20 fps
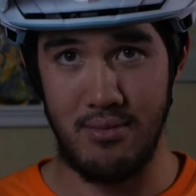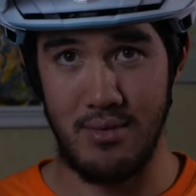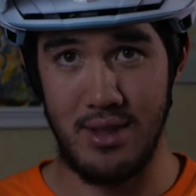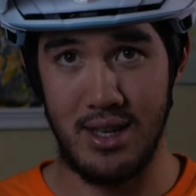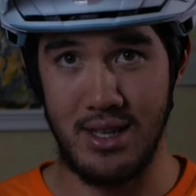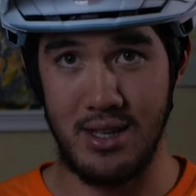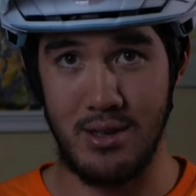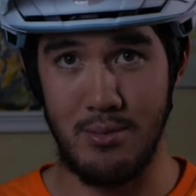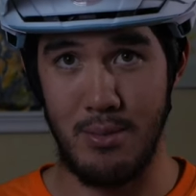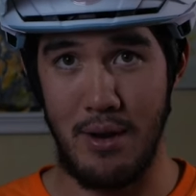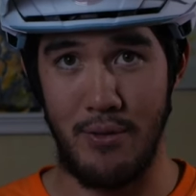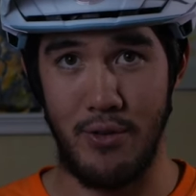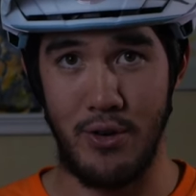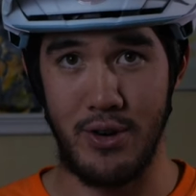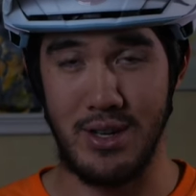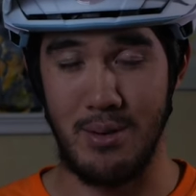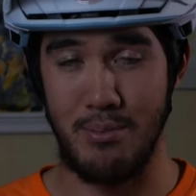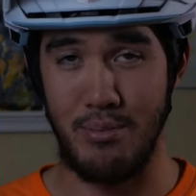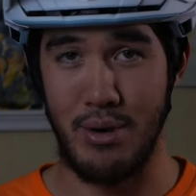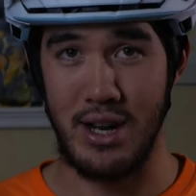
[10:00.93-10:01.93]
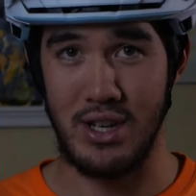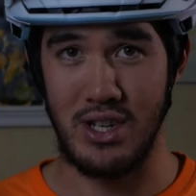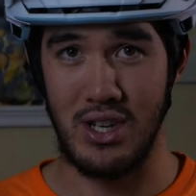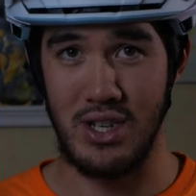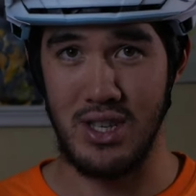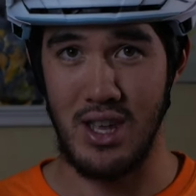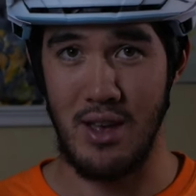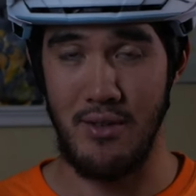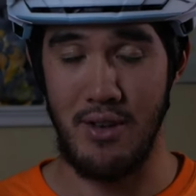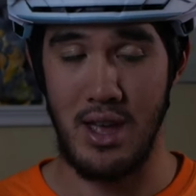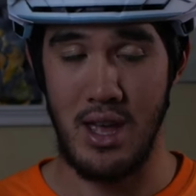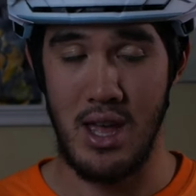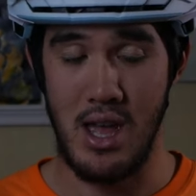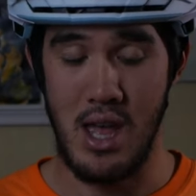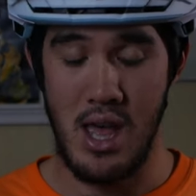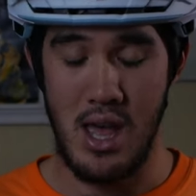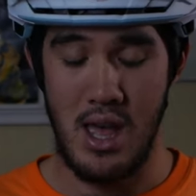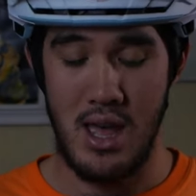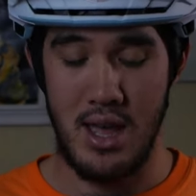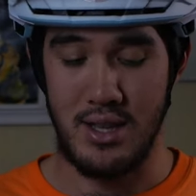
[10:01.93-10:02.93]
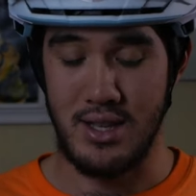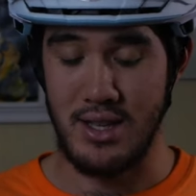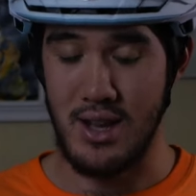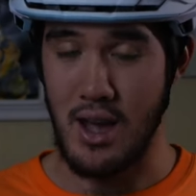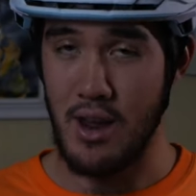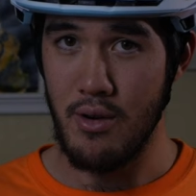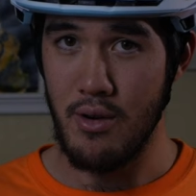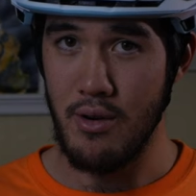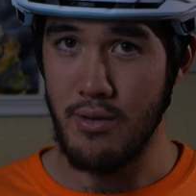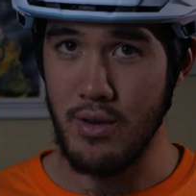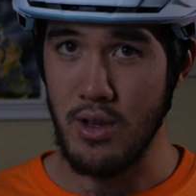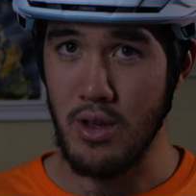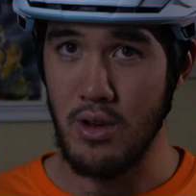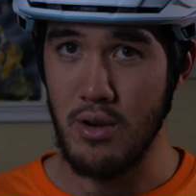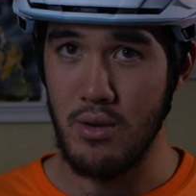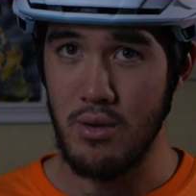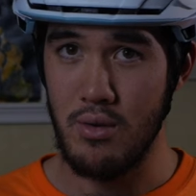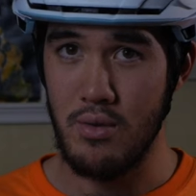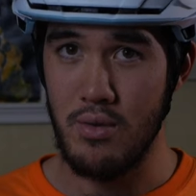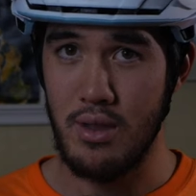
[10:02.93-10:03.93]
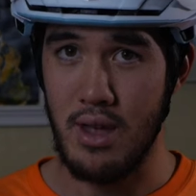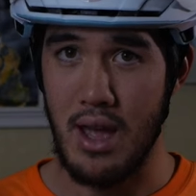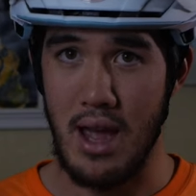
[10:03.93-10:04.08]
this is my first impressions of it. It's review.